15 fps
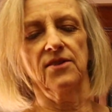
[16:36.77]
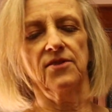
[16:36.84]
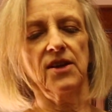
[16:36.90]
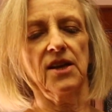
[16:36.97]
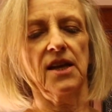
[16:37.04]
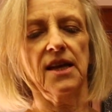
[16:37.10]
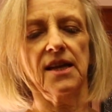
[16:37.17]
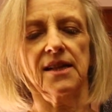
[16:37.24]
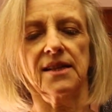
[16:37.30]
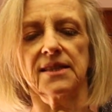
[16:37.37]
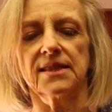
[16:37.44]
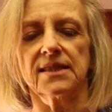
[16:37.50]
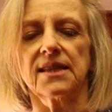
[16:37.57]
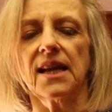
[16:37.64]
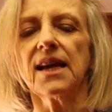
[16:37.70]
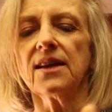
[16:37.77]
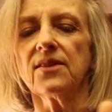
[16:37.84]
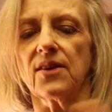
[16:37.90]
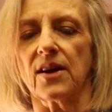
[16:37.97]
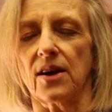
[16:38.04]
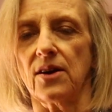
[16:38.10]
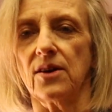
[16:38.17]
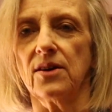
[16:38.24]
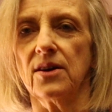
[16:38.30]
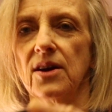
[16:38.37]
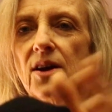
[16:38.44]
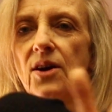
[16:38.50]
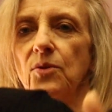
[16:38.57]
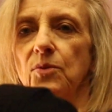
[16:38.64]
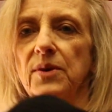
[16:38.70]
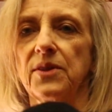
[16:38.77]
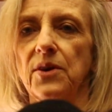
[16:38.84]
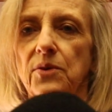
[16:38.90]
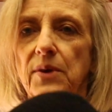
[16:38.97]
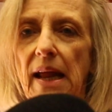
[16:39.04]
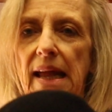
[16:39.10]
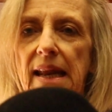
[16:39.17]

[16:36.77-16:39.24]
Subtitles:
that it'll stay there without